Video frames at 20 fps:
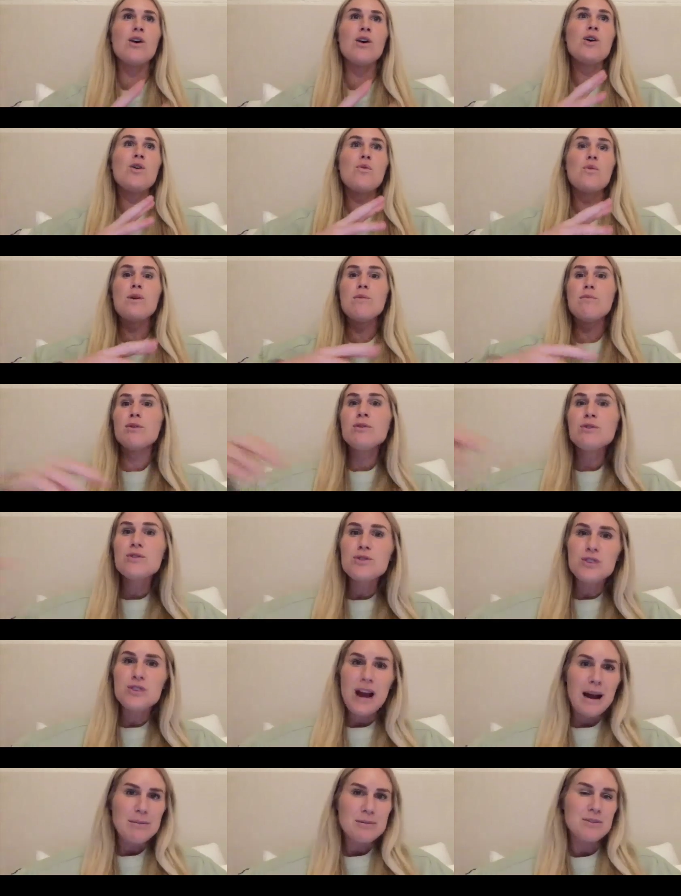We
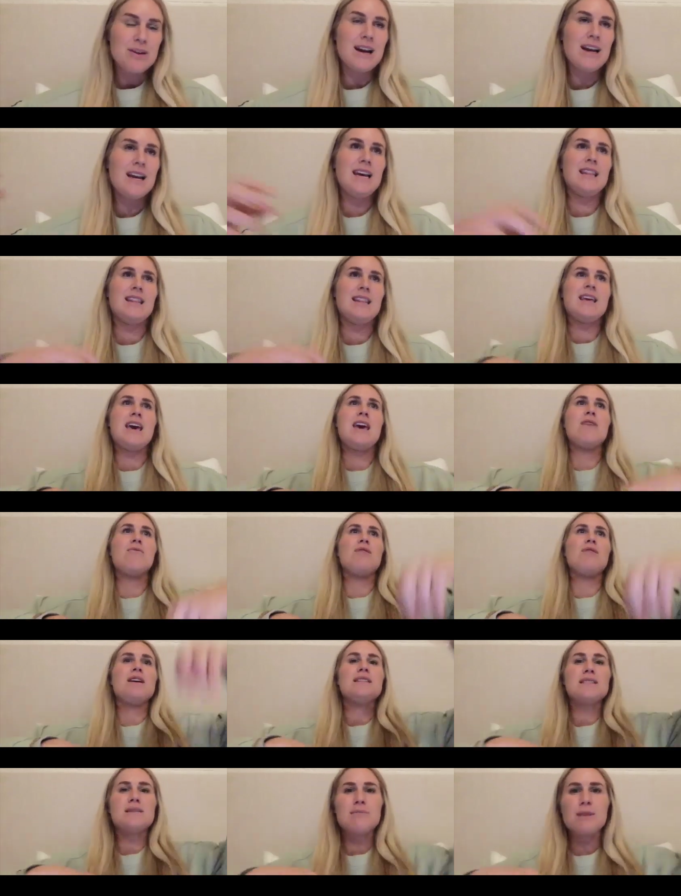bootstrapped, right? And they
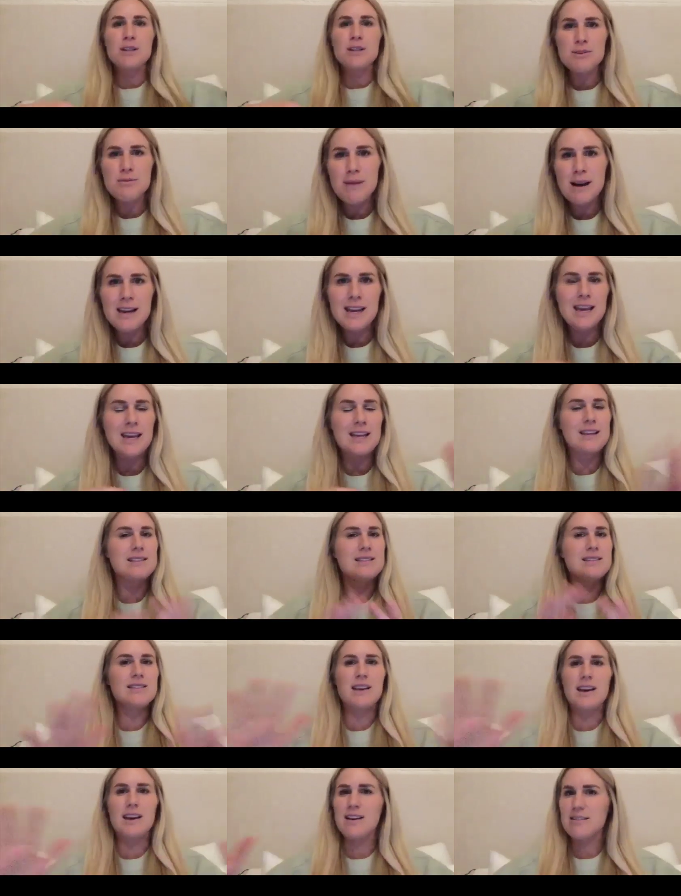raised a bunch of money, and
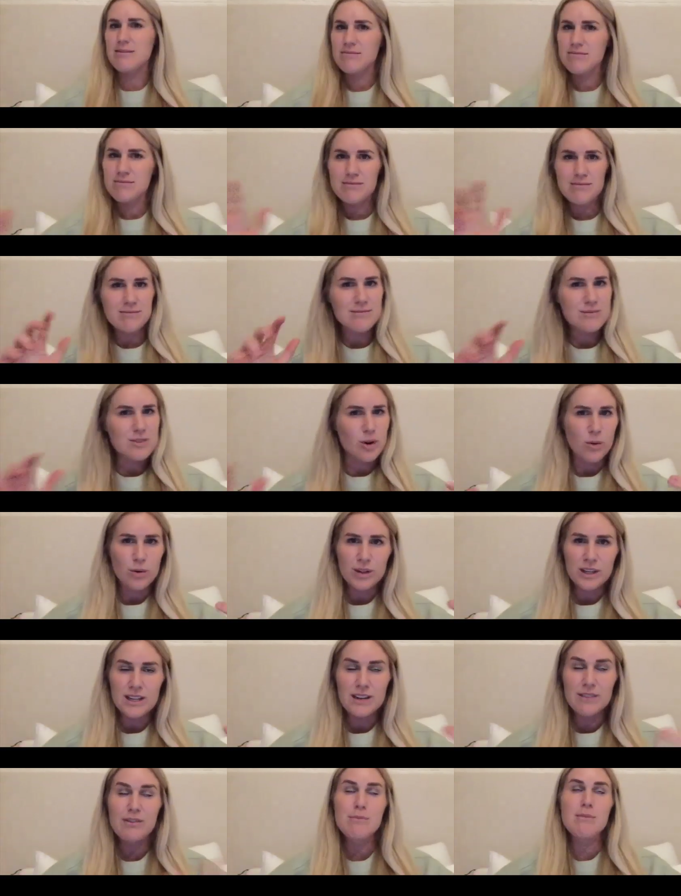it's like
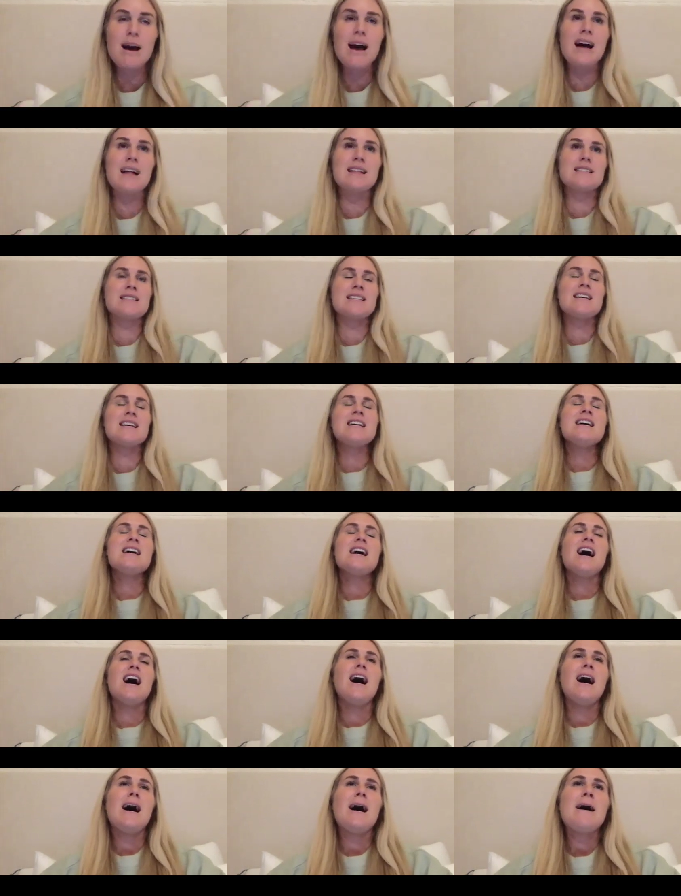totally different paths.
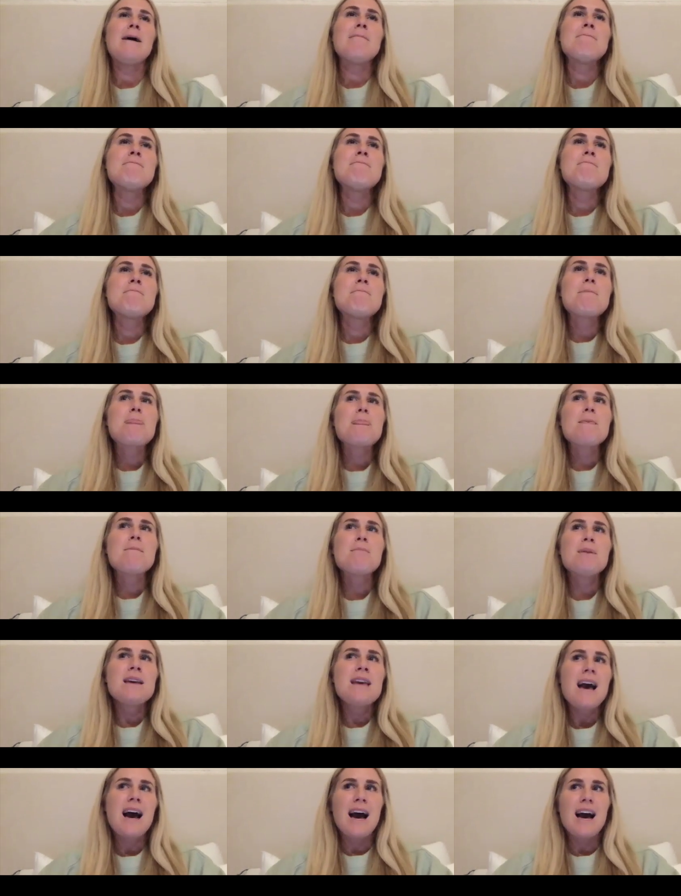
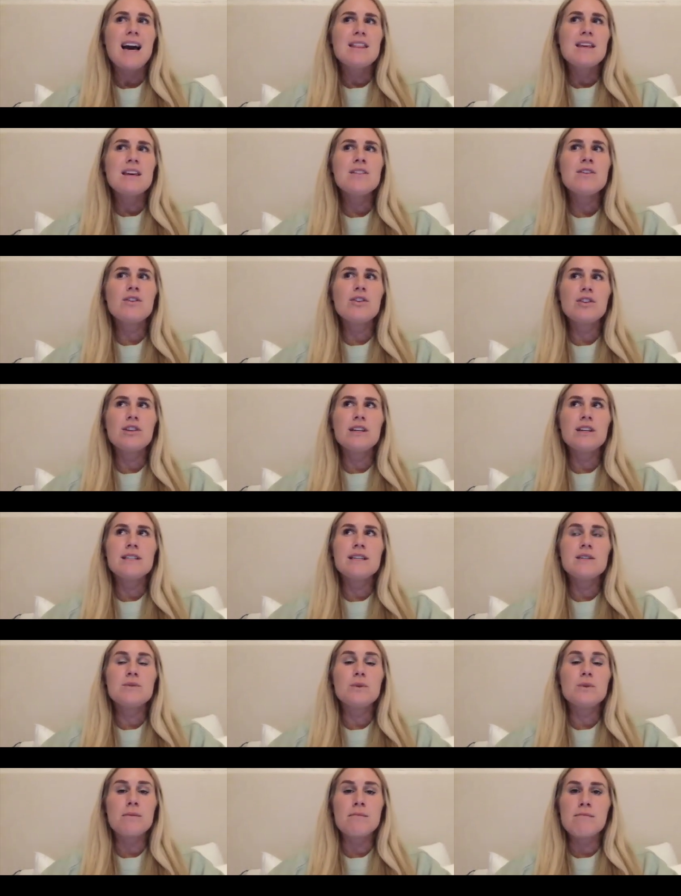But yeah, I think the early
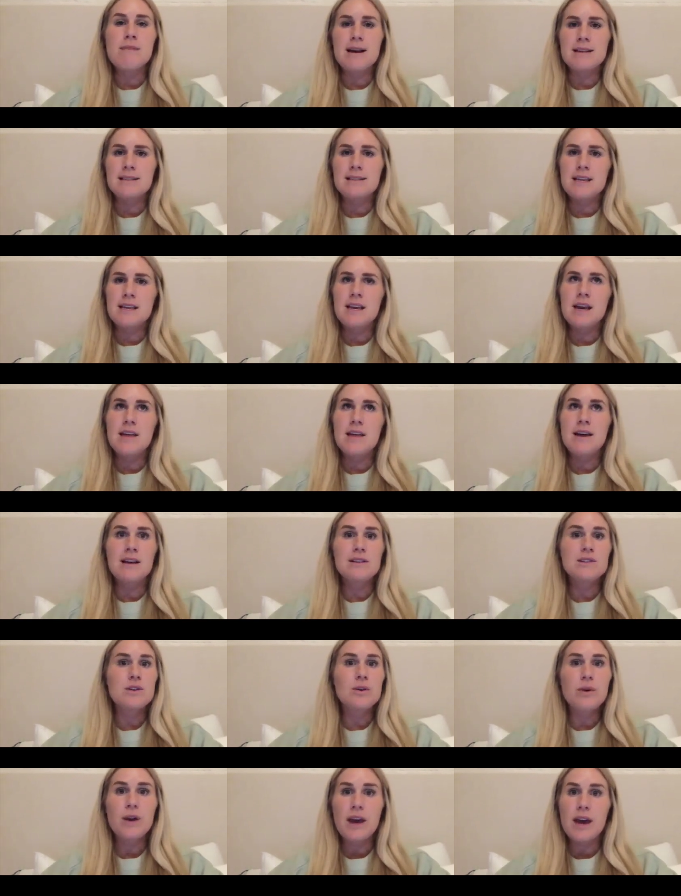days were messy, and
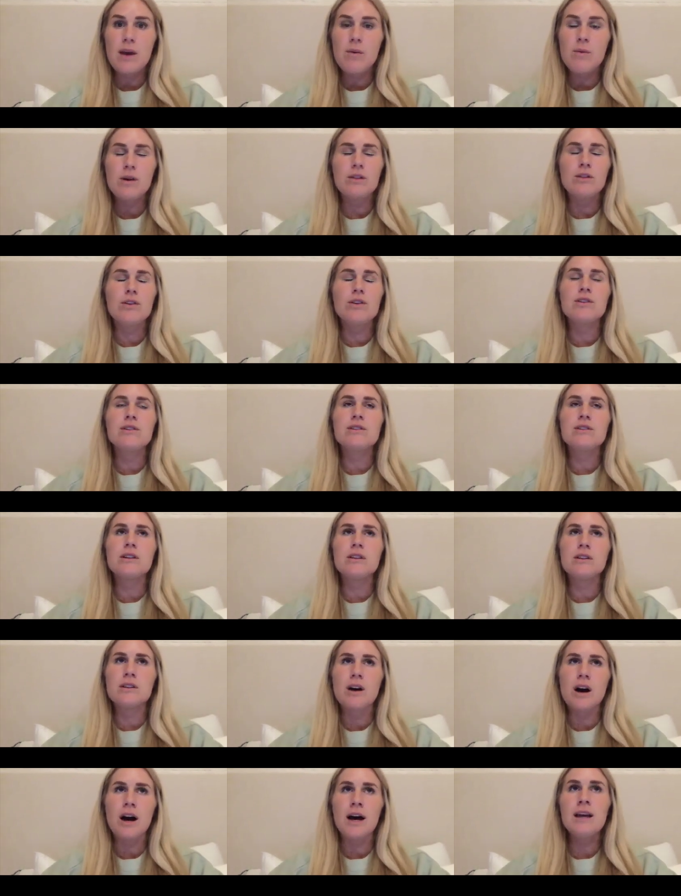that's okay. We learned a
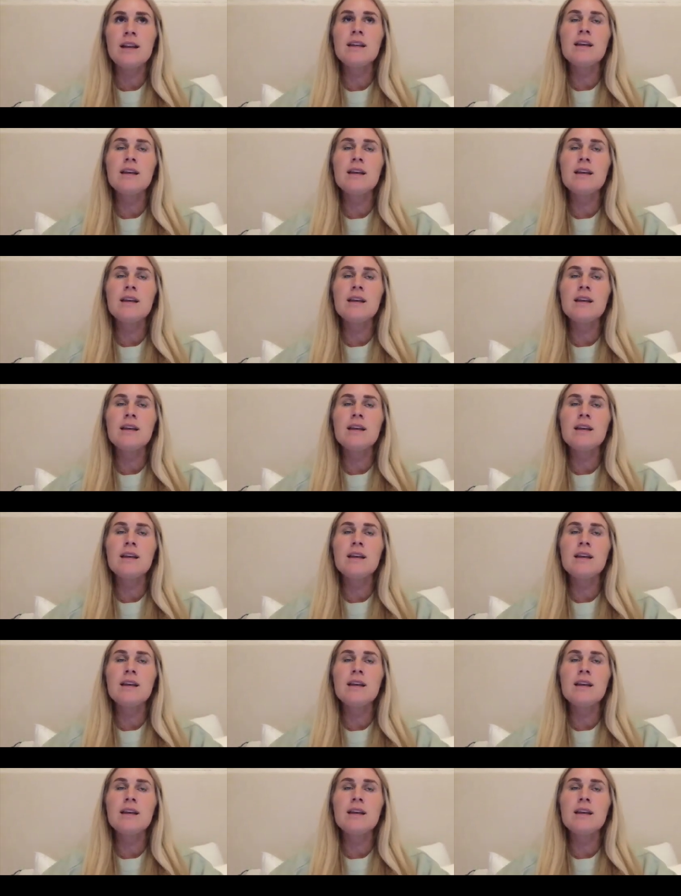lot.